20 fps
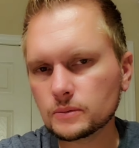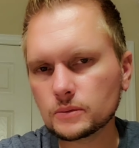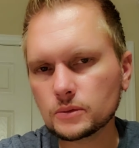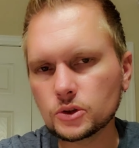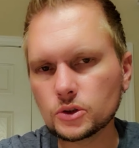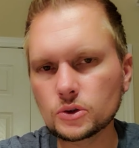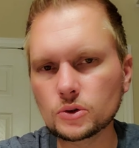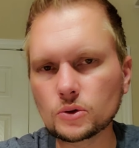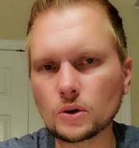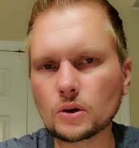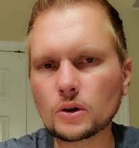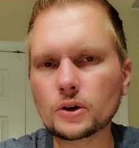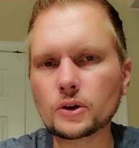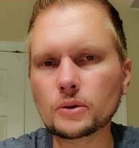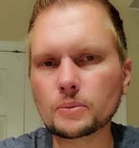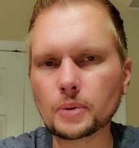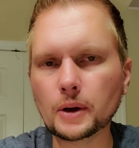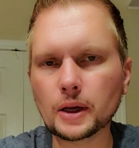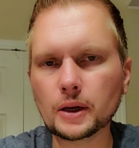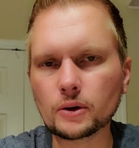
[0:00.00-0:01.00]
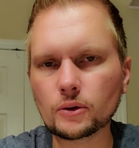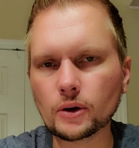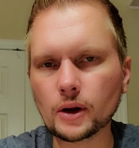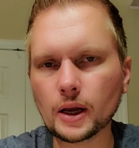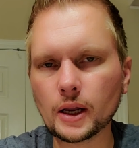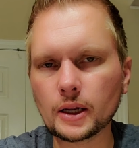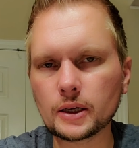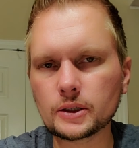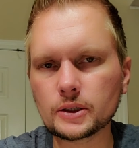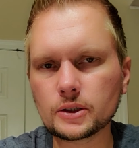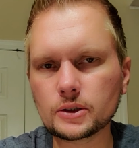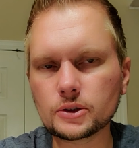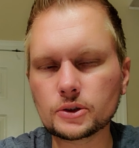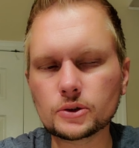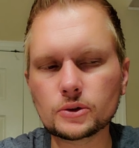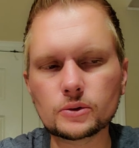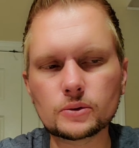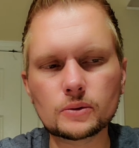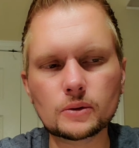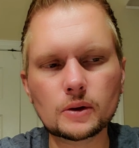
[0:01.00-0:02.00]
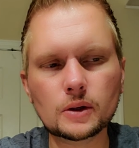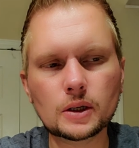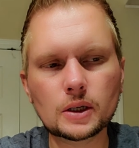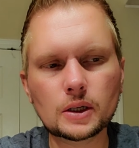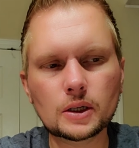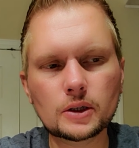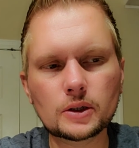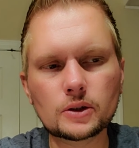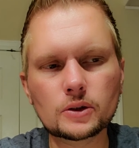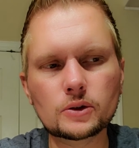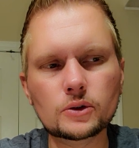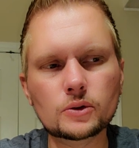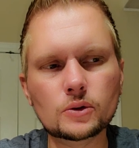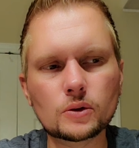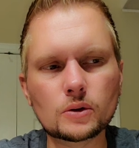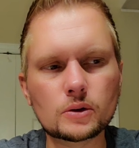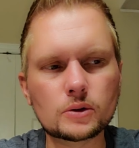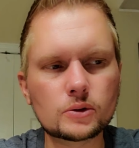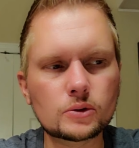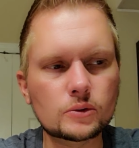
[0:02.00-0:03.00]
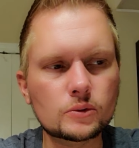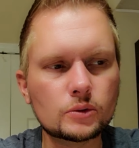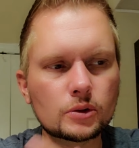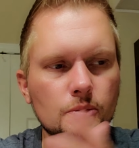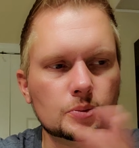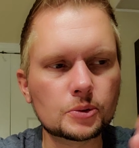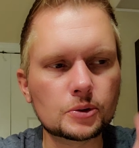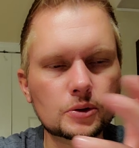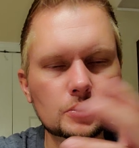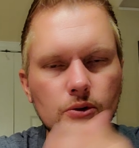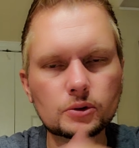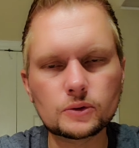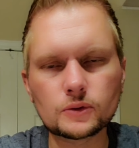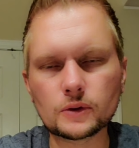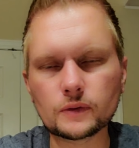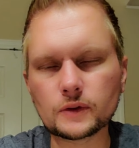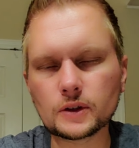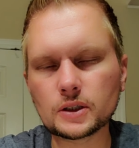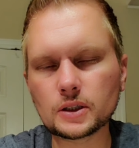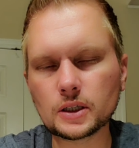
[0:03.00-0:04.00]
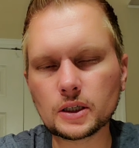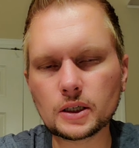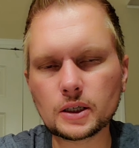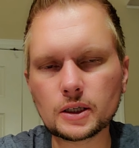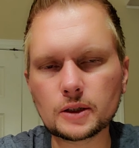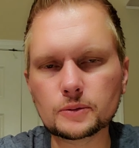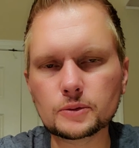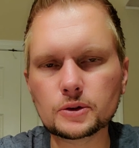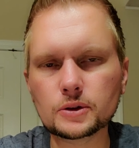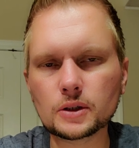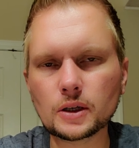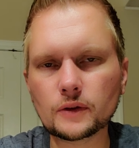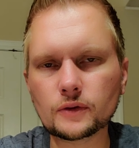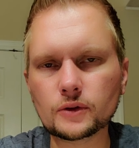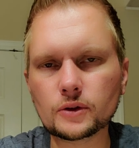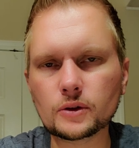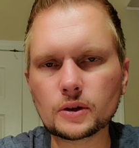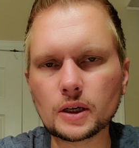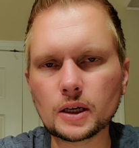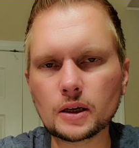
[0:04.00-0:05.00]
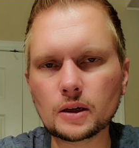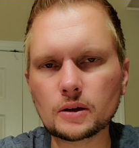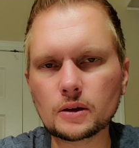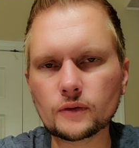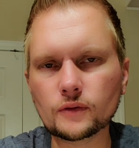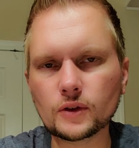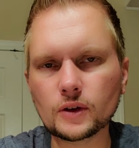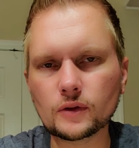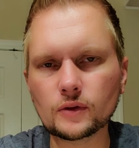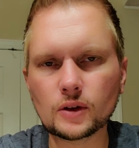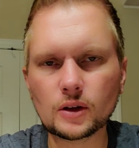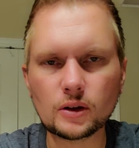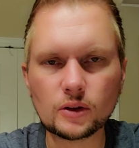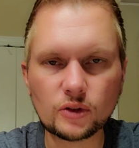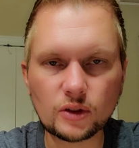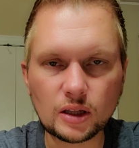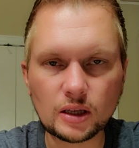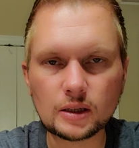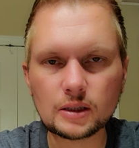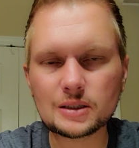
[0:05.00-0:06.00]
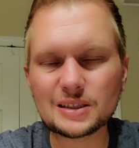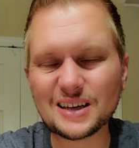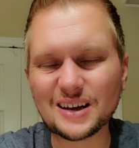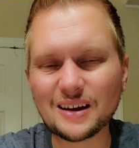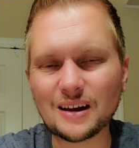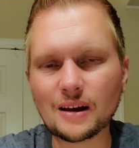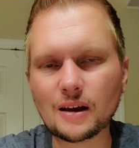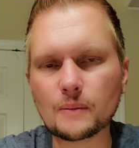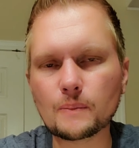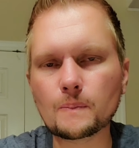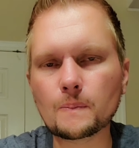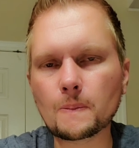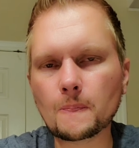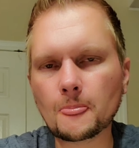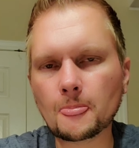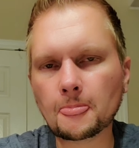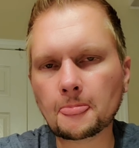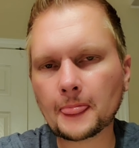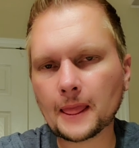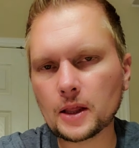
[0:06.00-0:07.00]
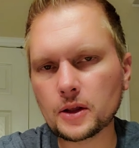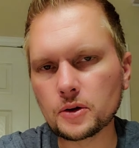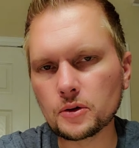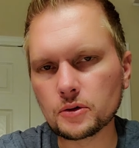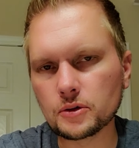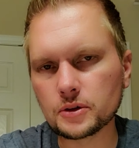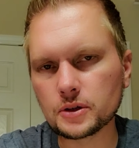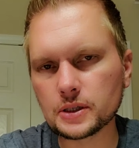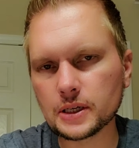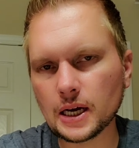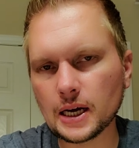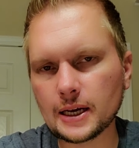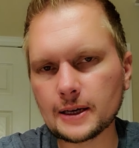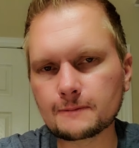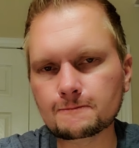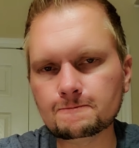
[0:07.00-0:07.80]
Your pancreatic tissue, you are to reproduce 50 times. After that, in the 50th time, you're to die.